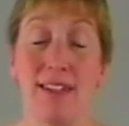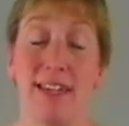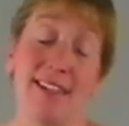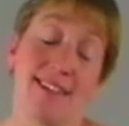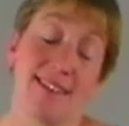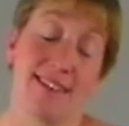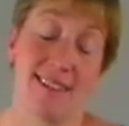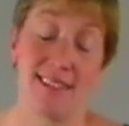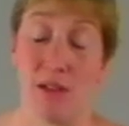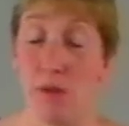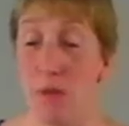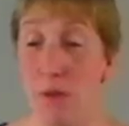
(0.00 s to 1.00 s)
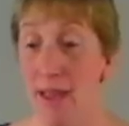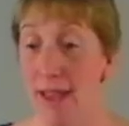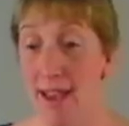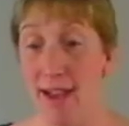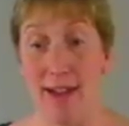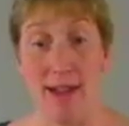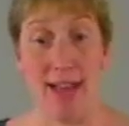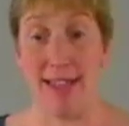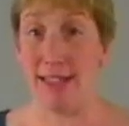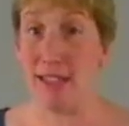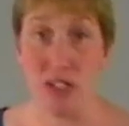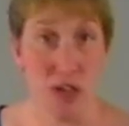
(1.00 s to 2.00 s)
And so
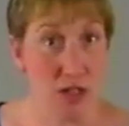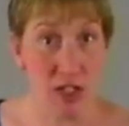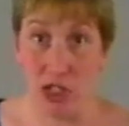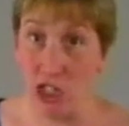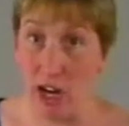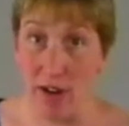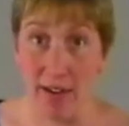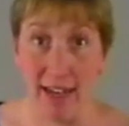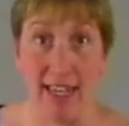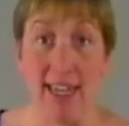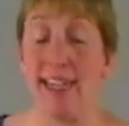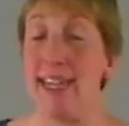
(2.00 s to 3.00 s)
as I started sharing it,